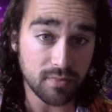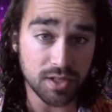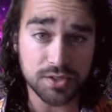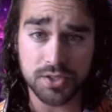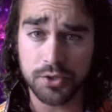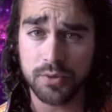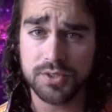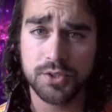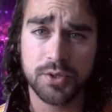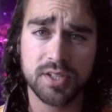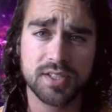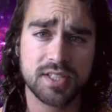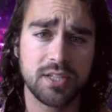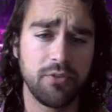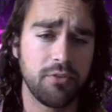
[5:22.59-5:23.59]
So as you can
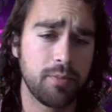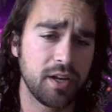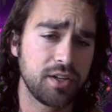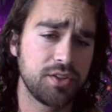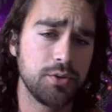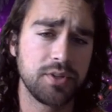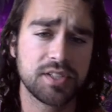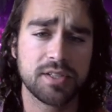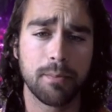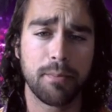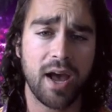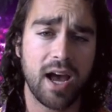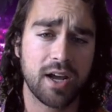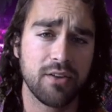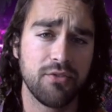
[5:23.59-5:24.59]
see, we've been doing some
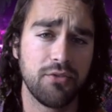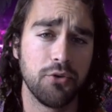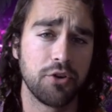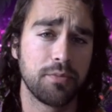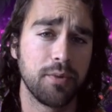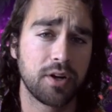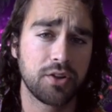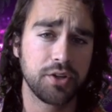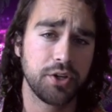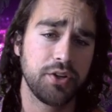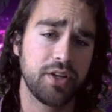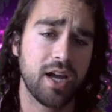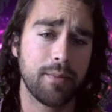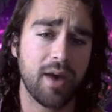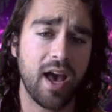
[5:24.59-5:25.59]
back and forth, but
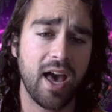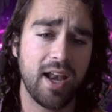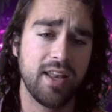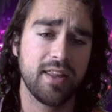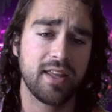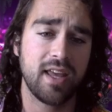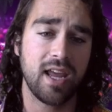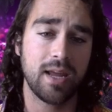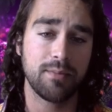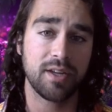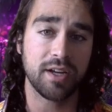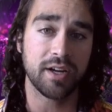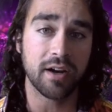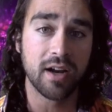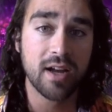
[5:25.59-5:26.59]
clearly I'm ahead in the game
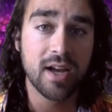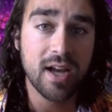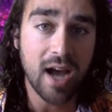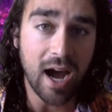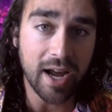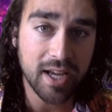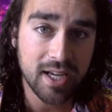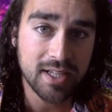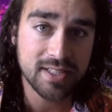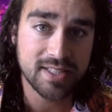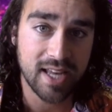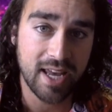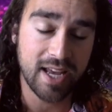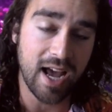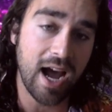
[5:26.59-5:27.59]
here. I can
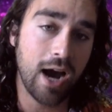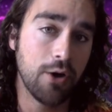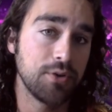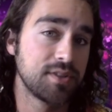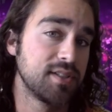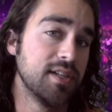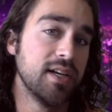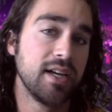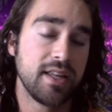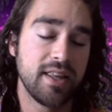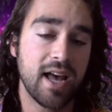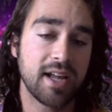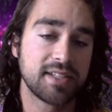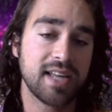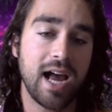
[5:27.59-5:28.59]
take out
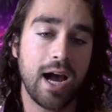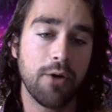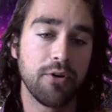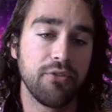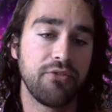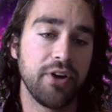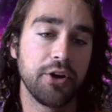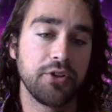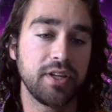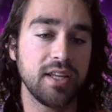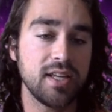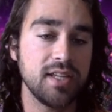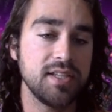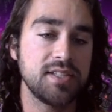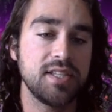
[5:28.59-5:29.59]
that tower fairly
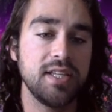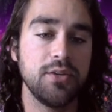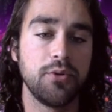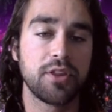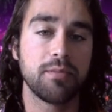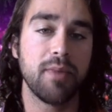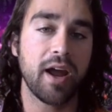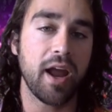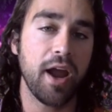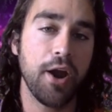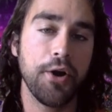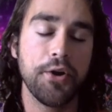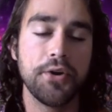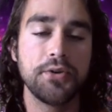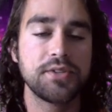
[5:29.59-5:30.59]
easy with my
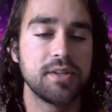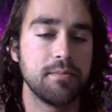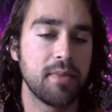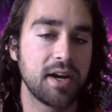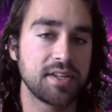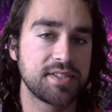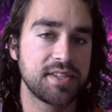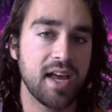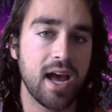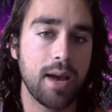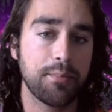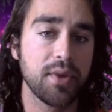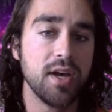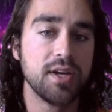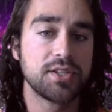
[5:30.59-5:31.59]
arrows and my
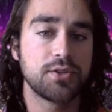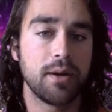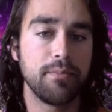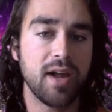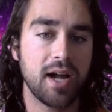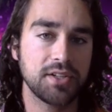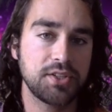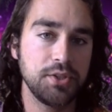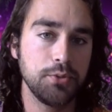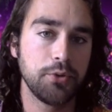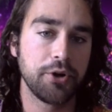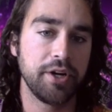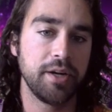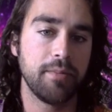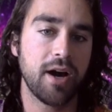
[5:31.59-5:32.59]
zap, so I'm not too
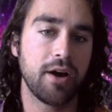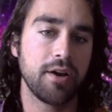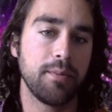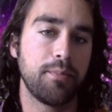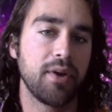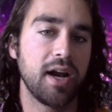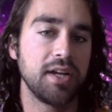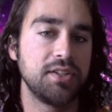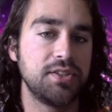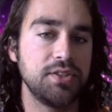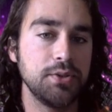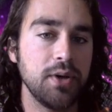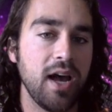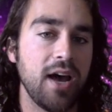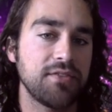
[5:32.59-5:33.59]
worried about it, but I
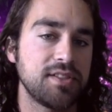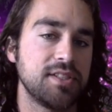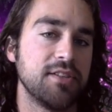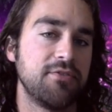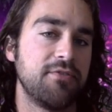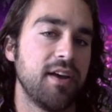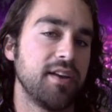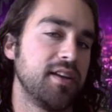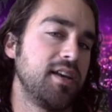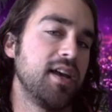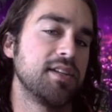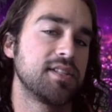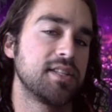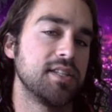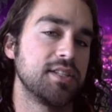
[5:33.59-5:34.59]
do have to defend
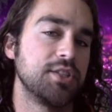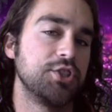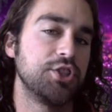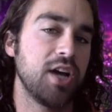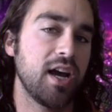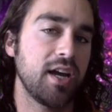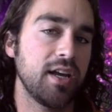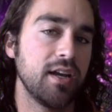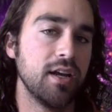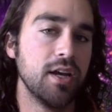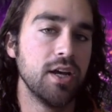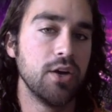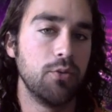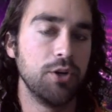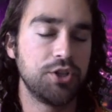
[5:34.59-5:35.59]
against this giant,
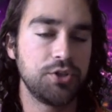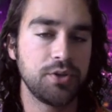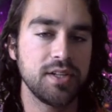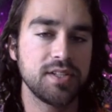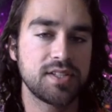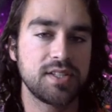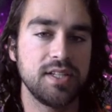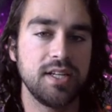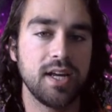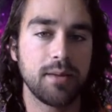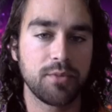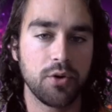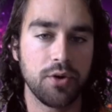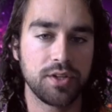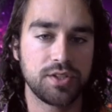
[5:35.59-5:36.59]
which you can see I'm
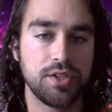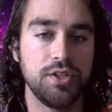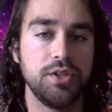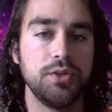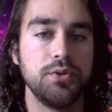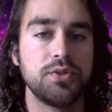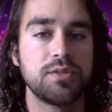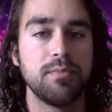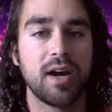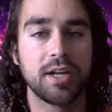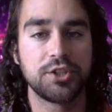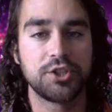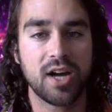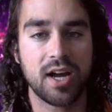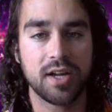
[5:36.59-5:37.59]
going to use my
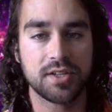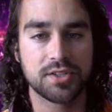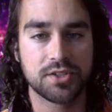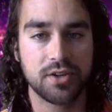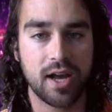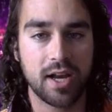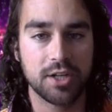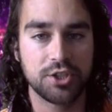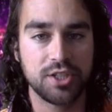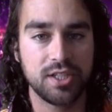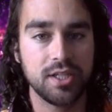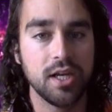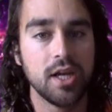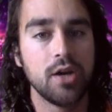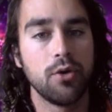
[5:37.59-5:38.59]
giant
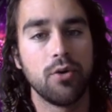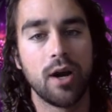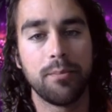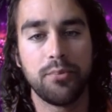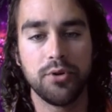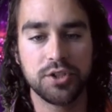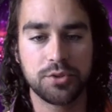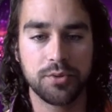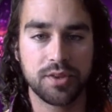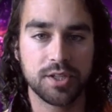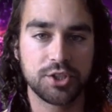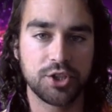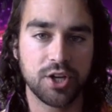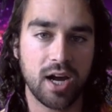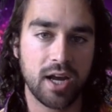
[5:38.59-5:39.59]
strategy where I push with the
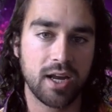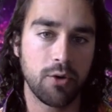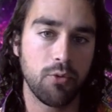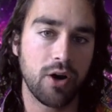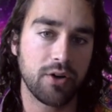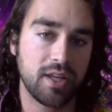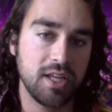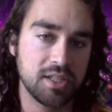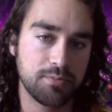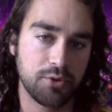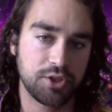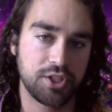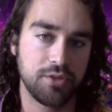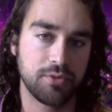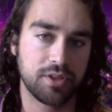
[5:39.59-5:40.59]
giant while he's
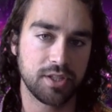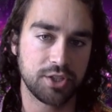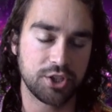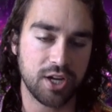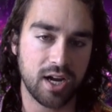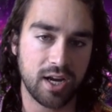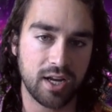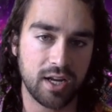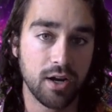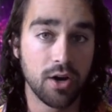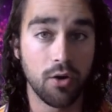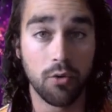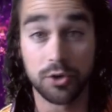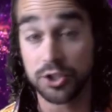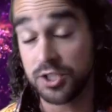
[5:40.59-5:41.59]
pushing with the giant,
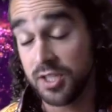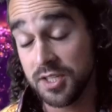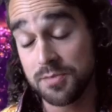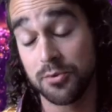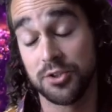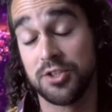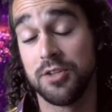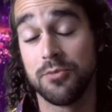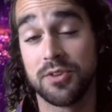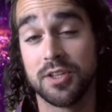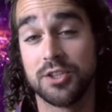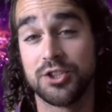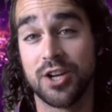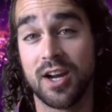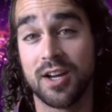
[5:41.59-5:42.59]
or she's pushing with the
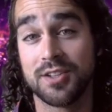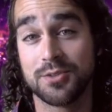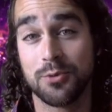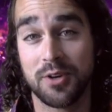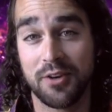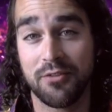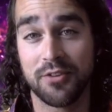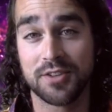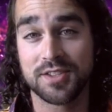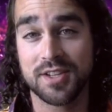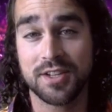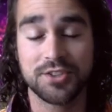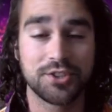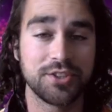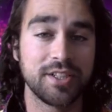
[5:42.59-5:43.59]
giant, 21st
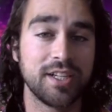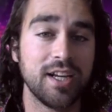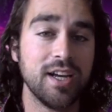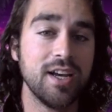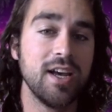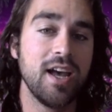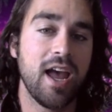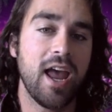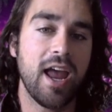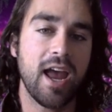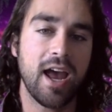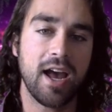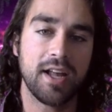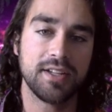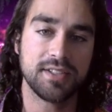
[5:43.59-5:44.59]
century,
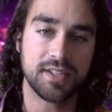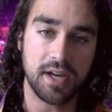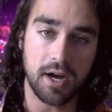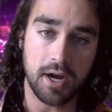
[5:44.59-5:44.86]
and